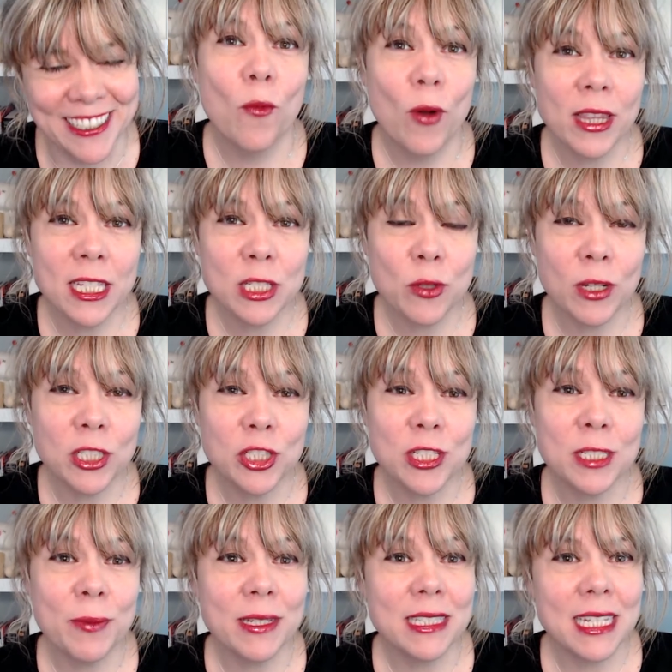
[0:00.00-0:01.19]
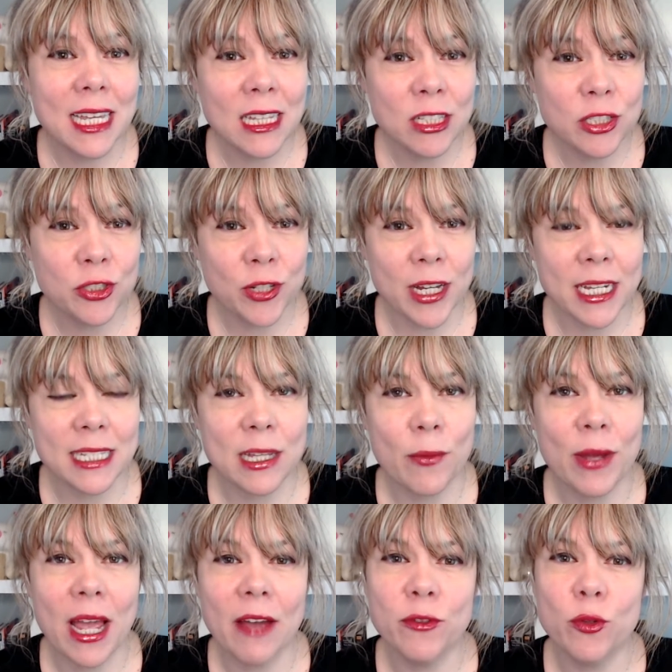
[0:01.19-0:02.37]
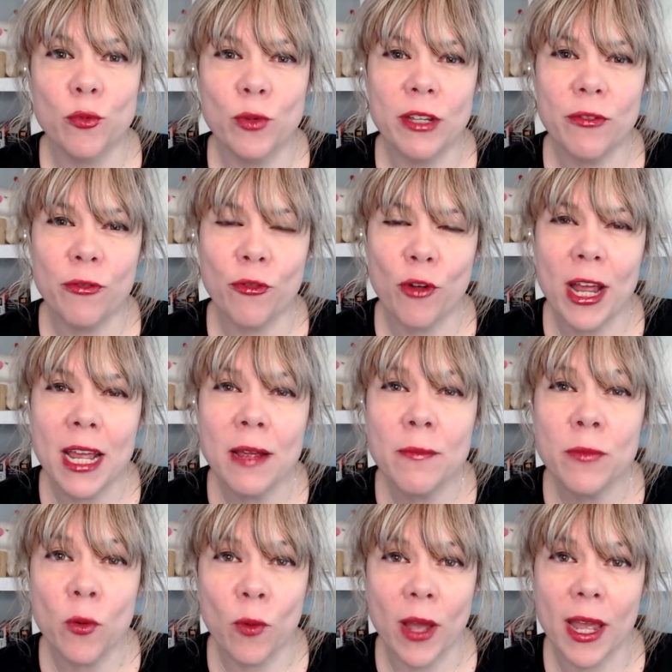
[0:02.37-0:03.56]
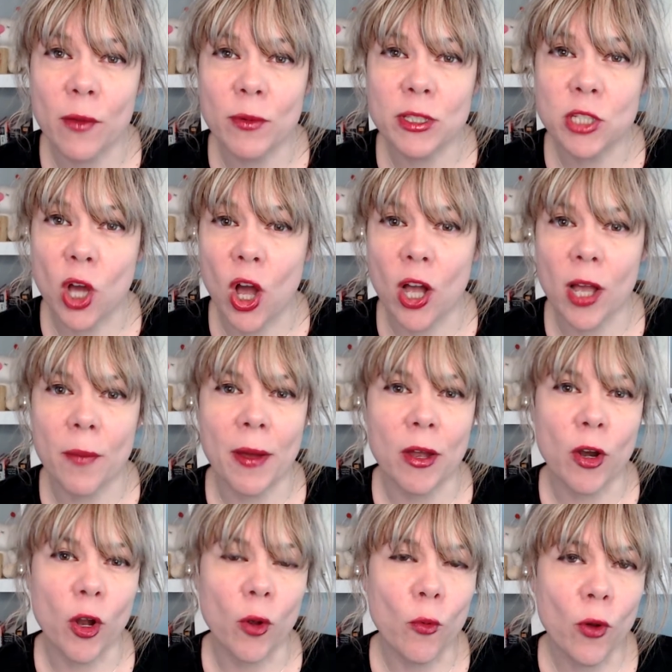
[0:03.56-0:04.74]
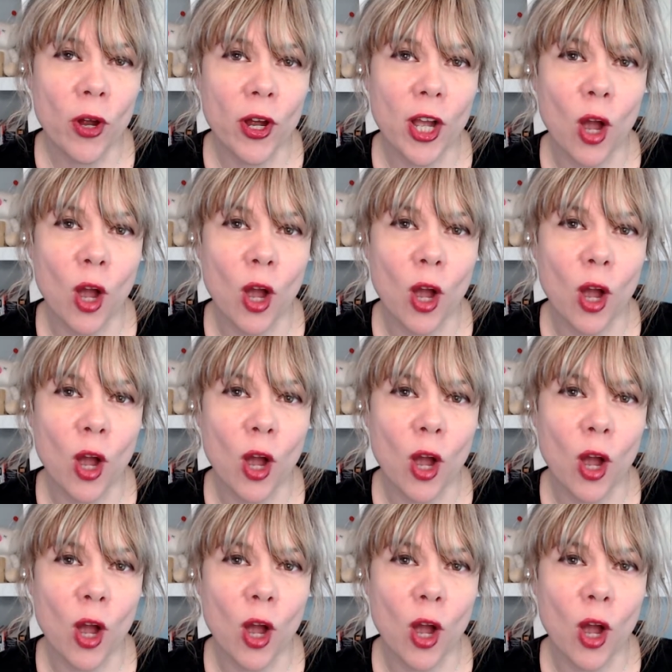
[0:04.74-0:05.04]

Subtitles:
What this question is meant to illustrate is that we have to reframe the way we talk about our work